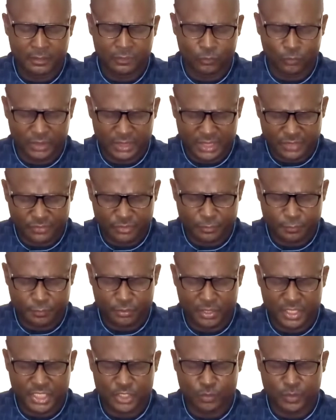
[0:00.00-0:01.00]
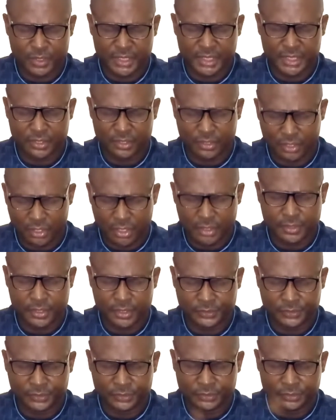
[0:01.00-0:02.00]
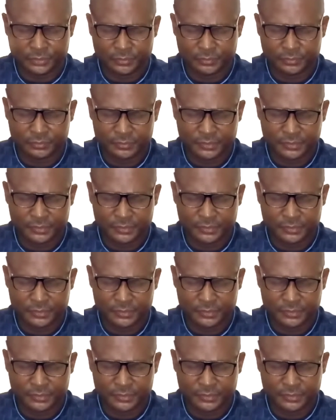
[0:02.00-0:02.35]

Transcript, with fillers: We give you praise, we honor you.